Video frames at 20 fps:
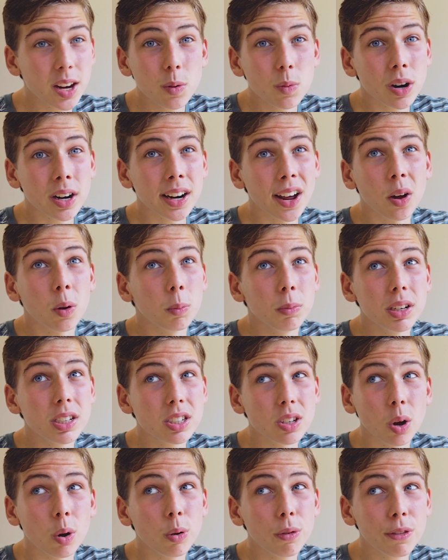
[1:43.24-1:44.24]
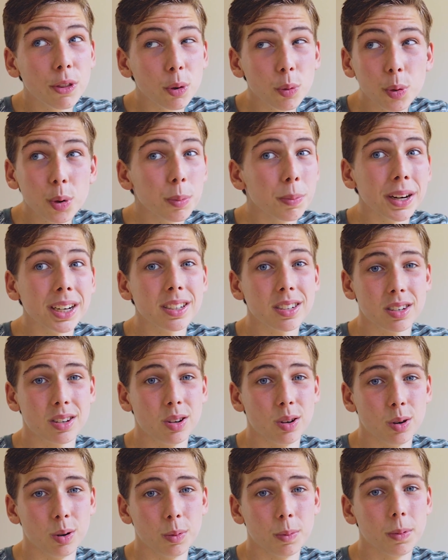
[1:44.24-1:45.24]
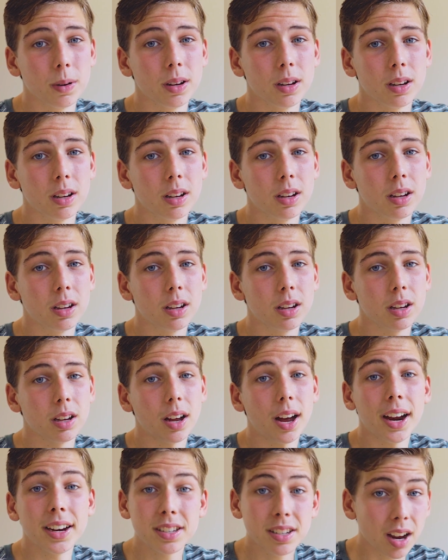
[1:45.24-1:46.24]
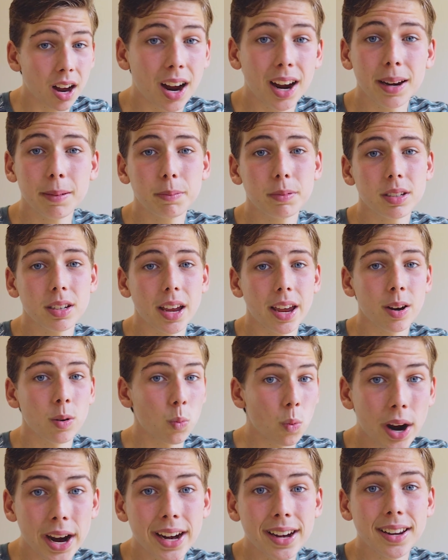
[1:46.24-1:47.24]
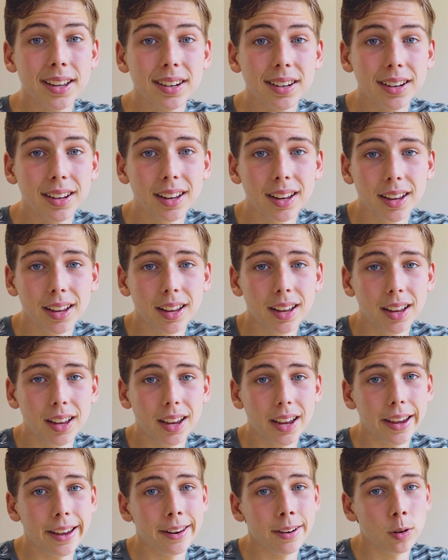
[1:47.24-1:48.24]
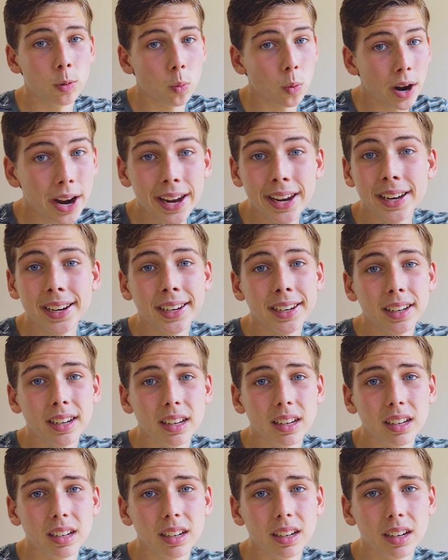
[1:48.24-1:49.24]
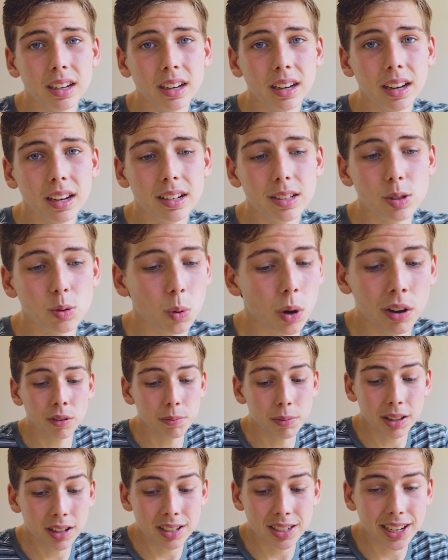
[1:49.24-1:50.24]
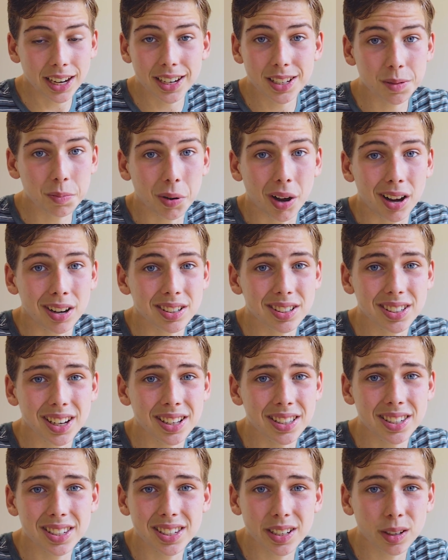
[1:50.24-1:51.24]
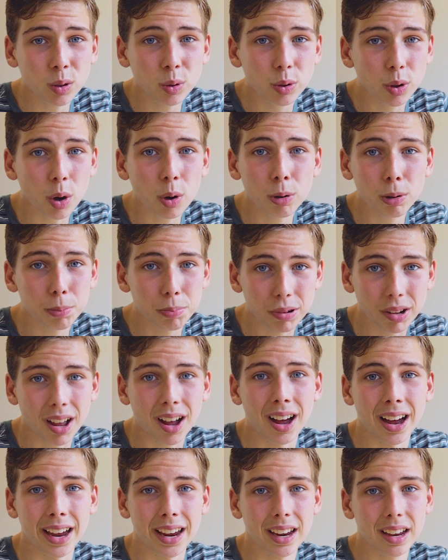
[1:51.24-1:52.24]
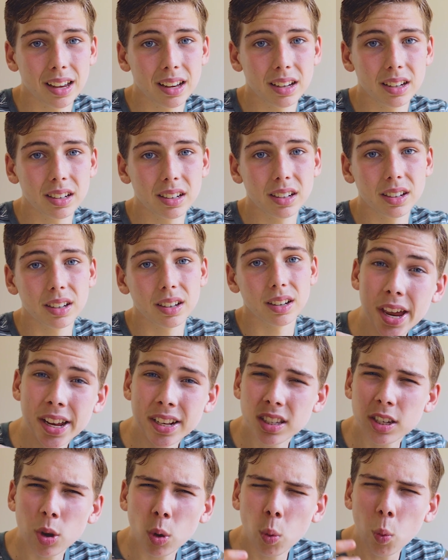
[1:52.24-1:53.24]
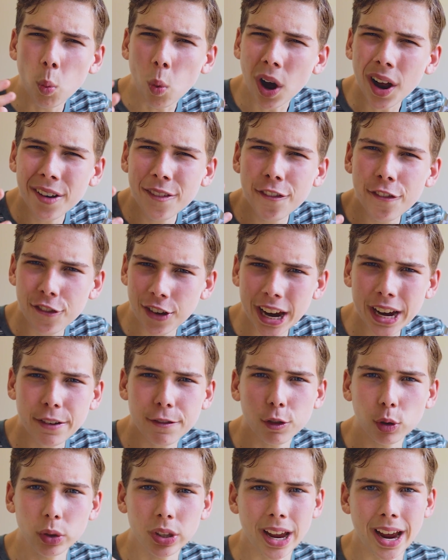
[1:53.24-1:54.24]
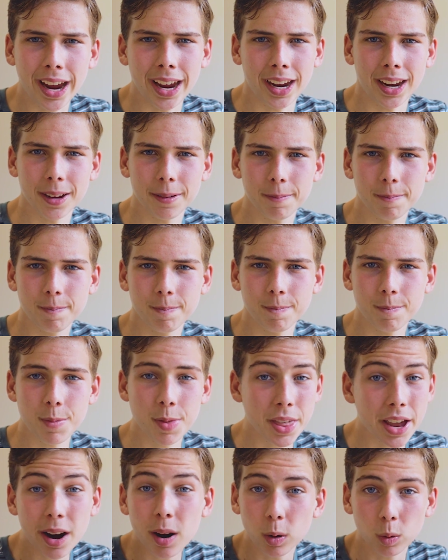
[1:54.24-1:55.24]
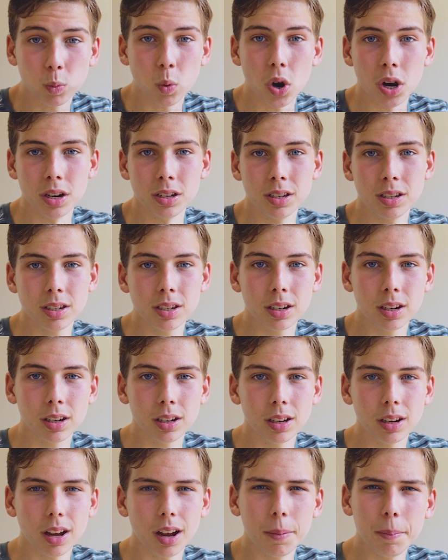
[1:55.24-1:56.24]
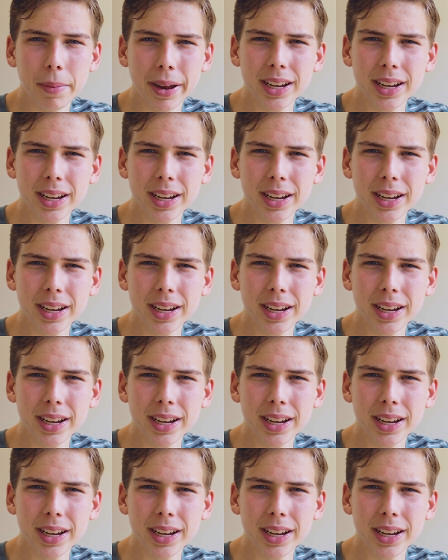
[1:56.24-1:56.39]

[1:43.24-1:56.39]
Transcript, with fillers: anyone help me solve the Rubik's Cube? I typed and waited and waited. 12 milliseconds passed and still no reply. Until one fateful day, there it was, a